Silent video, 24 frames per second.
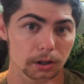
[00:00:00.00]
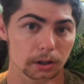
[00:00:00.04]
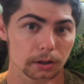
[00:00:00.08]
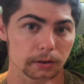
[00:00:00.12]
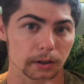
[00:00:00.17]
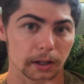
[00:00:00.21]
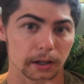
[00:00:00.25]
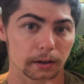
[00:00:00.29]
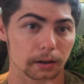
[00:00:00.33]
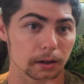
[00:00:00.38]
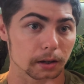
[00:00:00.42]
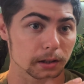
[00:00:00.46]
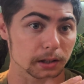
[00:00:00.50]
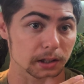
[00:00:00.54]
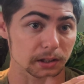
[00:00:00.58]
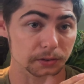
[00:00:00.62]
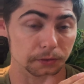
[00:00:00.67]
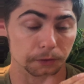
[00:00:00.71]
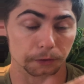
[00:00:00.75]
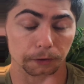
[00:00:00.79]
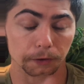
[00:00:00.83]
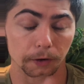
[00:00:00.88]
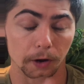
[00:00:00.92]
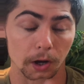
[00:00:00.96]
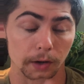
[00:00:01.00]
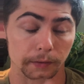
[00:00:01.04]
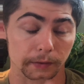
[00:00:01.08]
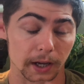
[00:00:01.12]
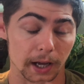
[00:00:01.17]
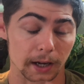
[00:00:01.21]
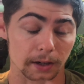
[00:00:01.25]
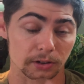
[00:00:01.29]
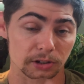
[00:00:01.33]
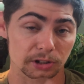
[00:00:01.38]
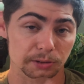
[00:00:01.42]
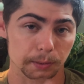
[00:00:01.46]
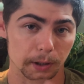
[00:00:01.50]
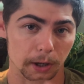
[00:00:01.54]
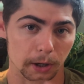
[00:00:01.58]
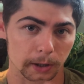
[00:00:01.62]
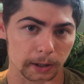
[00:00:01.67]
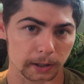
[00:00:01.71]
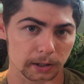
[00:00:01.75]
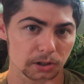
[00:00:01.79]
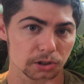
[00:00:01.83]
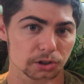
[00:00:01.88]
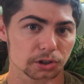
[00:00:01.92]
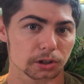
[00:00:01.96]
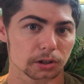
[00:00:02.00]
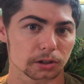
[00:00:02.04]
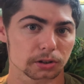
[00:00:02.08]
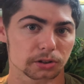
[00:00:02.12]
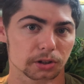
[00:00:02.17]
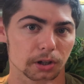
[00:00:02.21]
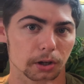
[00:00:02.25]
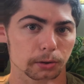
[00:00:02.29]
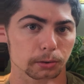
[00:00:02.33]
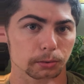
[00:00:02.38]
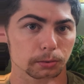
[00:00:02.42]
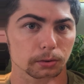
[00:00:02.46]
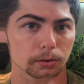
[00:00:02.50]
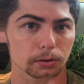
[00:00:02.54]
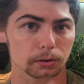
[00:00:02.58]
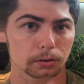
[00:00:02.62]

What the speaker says: then it's 5 gallons per inch, so